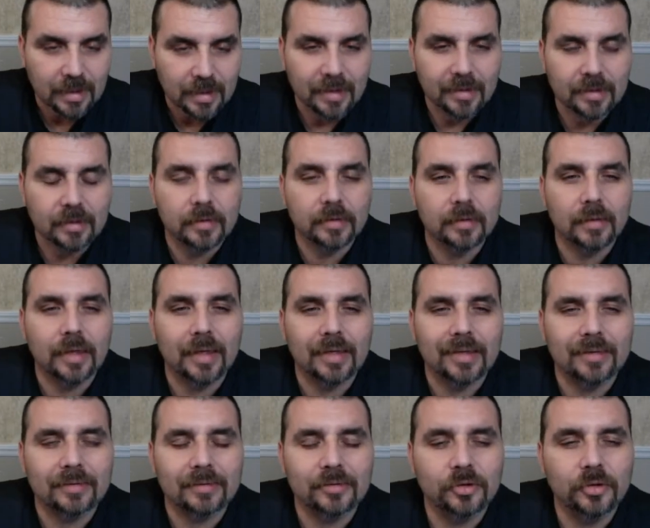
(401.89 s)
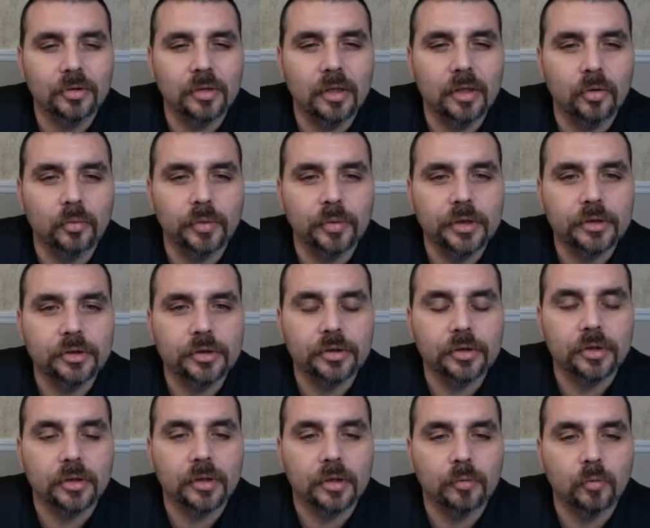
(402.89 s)
I doing a little
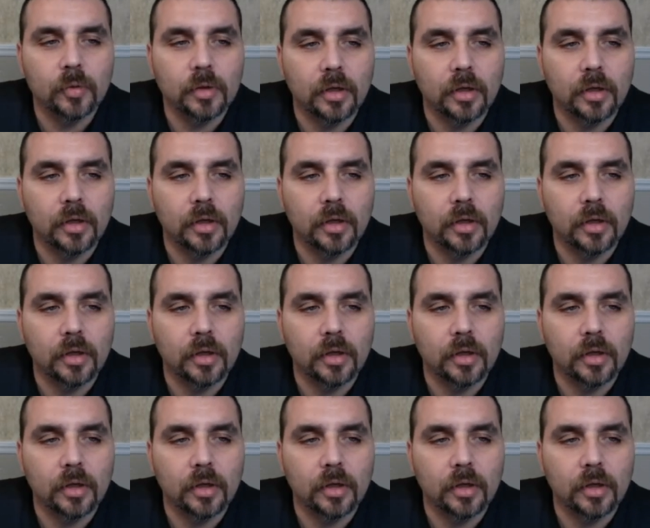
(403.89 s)
research on the